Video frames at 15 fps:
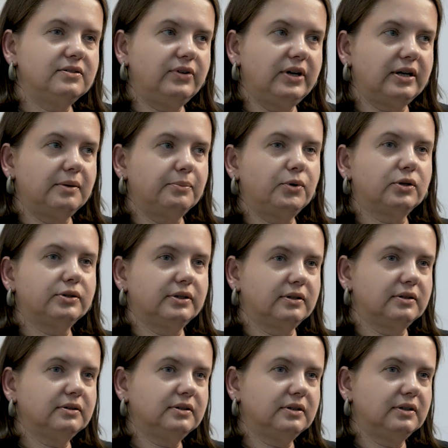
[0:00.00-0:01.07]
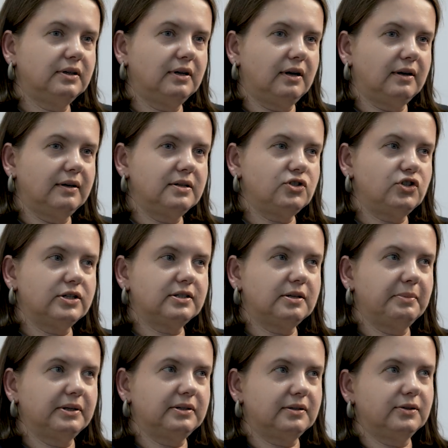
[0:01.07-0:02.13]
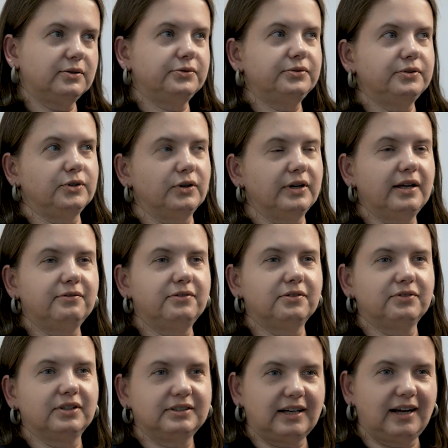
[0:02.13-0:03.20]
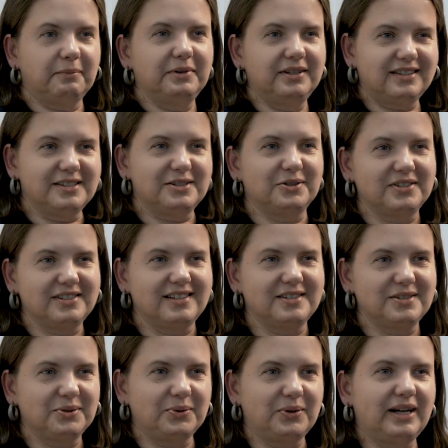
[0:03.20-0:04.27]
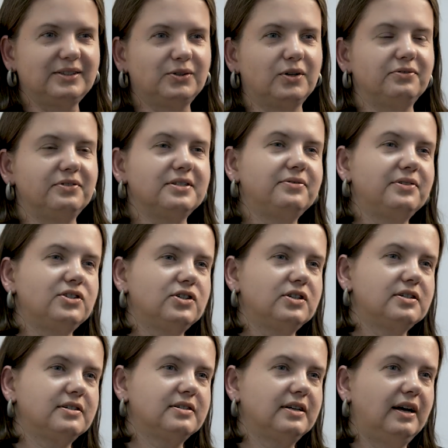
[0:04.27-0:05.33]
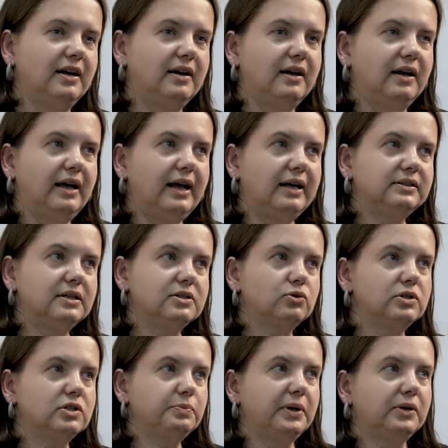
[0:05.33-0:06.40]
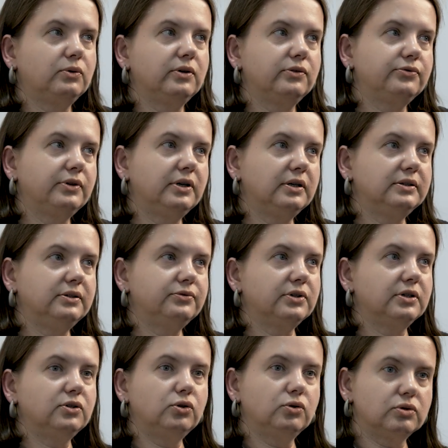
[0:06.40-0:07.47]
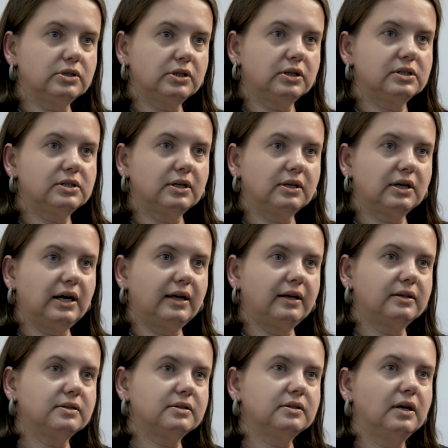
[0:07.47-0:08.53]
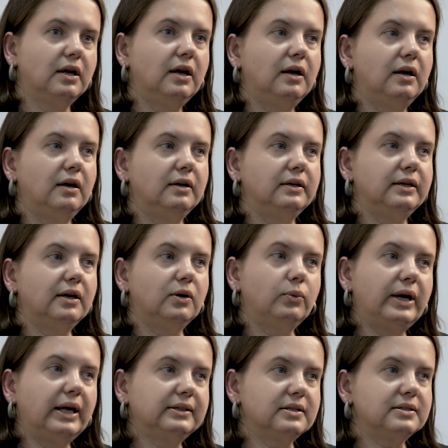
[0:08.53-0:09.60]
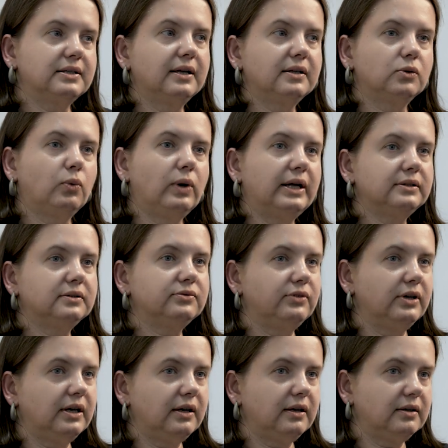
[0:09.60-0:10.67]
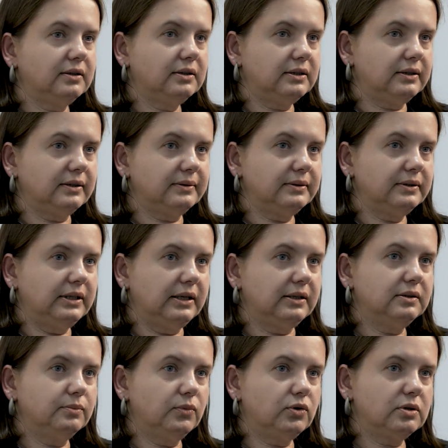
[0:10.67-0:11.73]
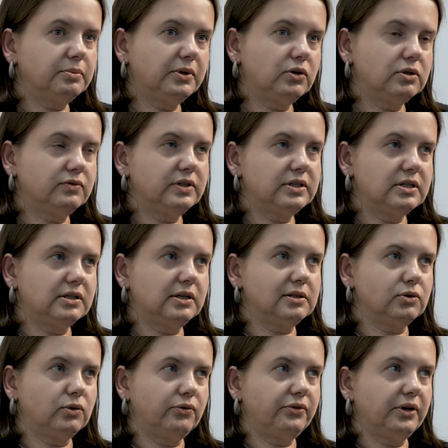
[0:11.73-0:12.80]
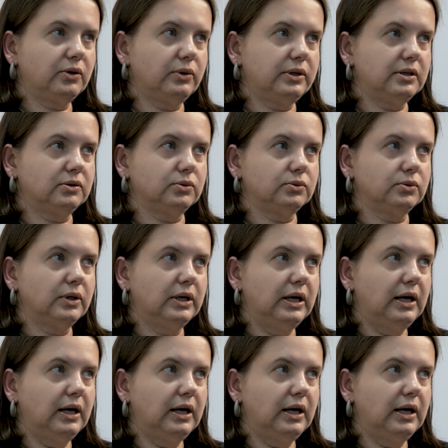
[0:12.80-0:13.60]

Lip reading: very important. It's just a matter of having the time and resources to add all these features. And as we speak with different users and clients, we understand what they need more, because this is also a thing we need to